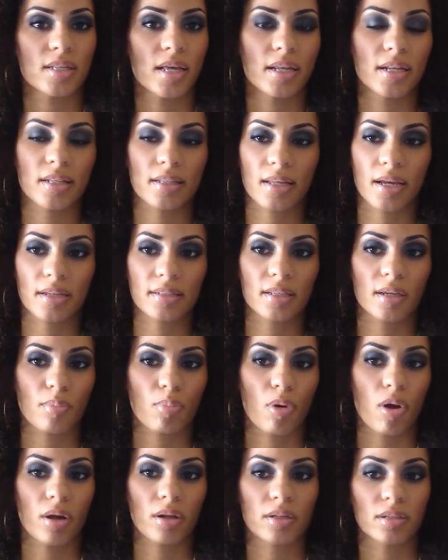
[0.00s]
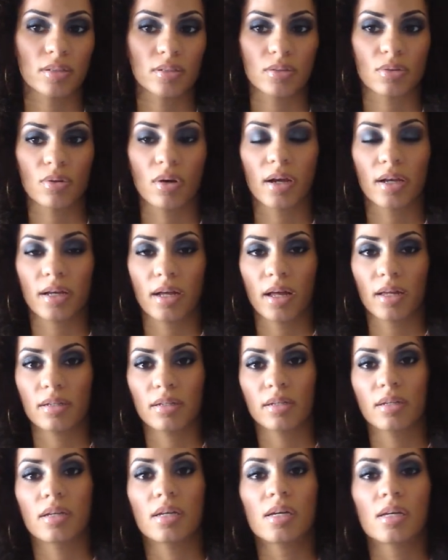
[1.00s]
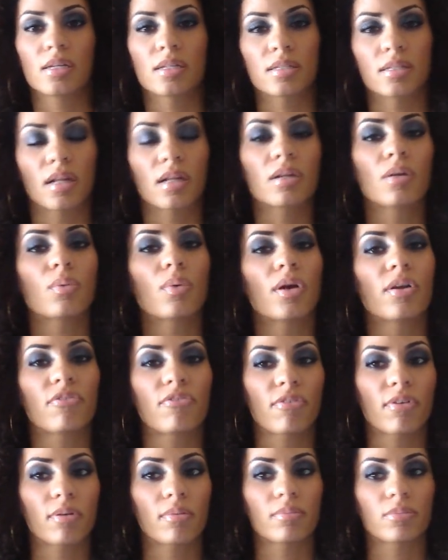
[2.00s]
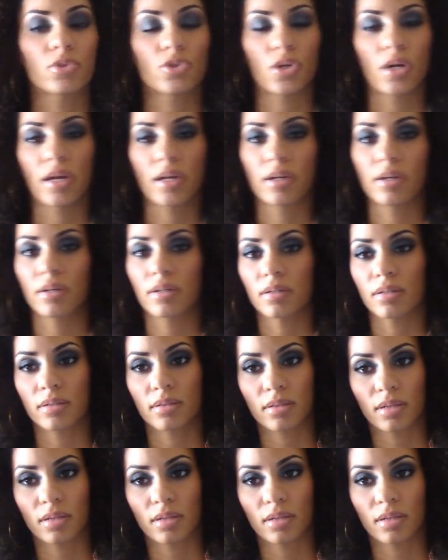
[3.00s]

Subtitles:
I didn't like that product. So I kind of stayed away from trying,